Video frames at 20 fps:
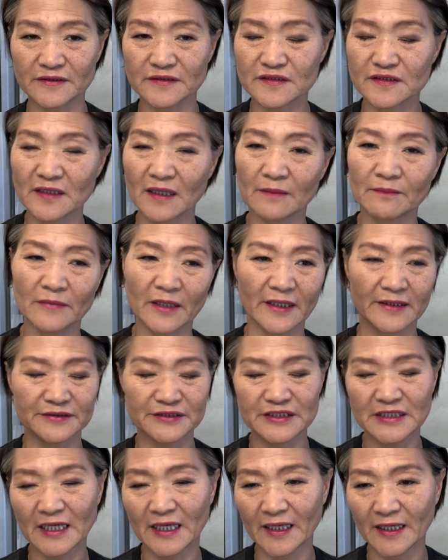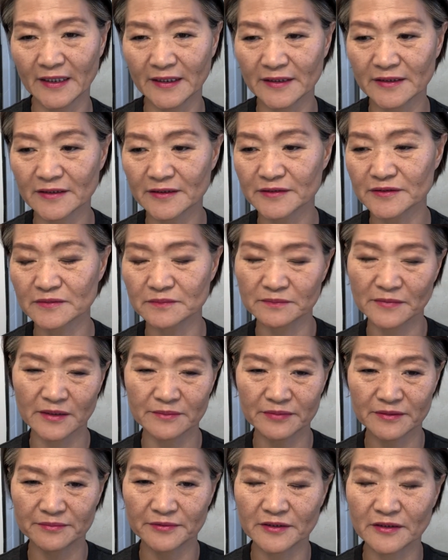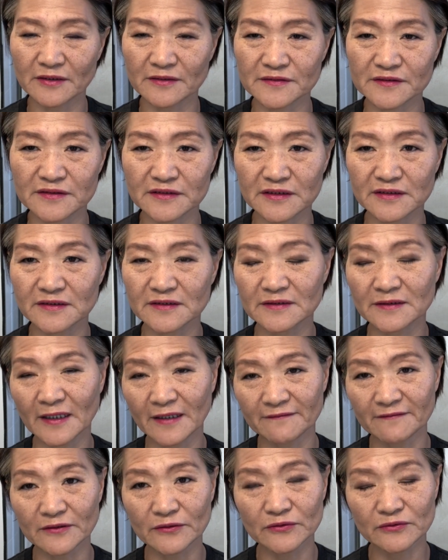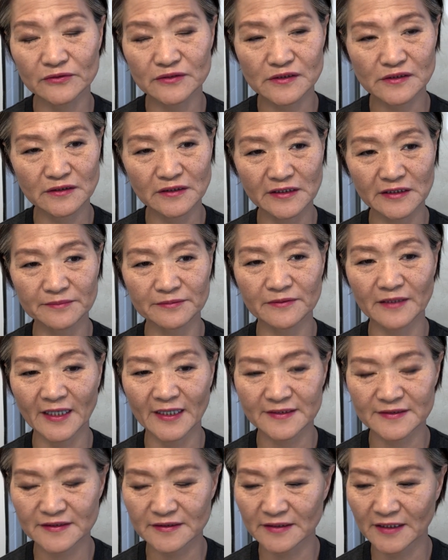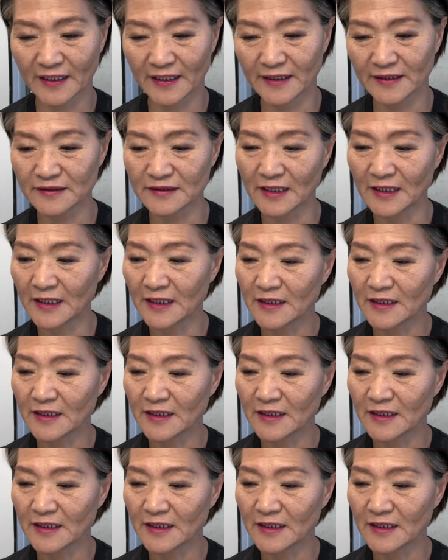Some are tired, maybe because didn't have a good sleep last night.